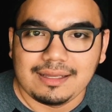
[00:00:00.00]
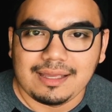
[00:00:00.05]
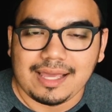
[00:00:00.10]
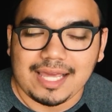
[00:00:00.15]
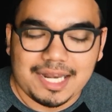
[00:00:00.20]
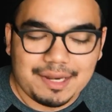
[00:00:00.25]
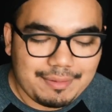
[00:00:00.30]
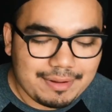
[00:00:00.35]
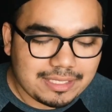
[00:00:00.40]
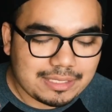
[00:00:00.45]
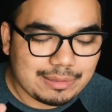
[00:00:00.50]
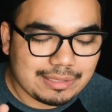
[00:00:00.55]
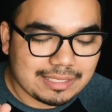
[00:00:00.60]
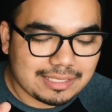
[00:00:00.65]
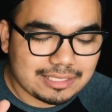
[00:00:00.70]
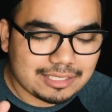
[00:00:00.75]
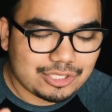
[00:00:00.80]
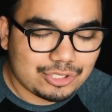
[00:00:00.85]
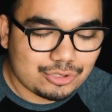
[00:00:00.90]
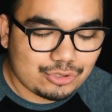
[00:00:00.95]
And it makes me
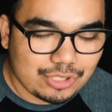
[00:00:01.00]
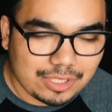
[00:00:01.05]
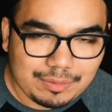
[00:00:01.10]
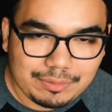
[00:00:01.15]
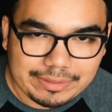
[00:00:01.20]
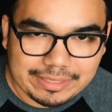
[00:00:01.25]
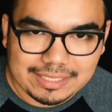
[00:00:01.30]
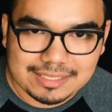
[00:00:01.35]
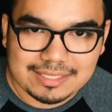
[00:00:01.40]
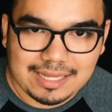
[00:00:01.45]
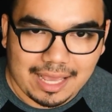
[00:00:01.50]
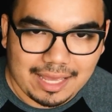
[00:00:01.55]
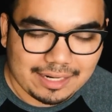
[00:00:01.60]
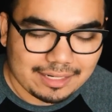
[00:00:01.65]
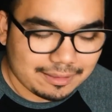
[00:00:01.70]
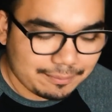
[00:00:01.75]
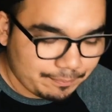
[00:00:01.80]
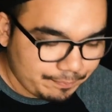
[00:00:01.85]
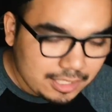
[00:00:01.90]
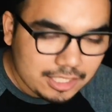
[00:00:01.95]
extremely excited.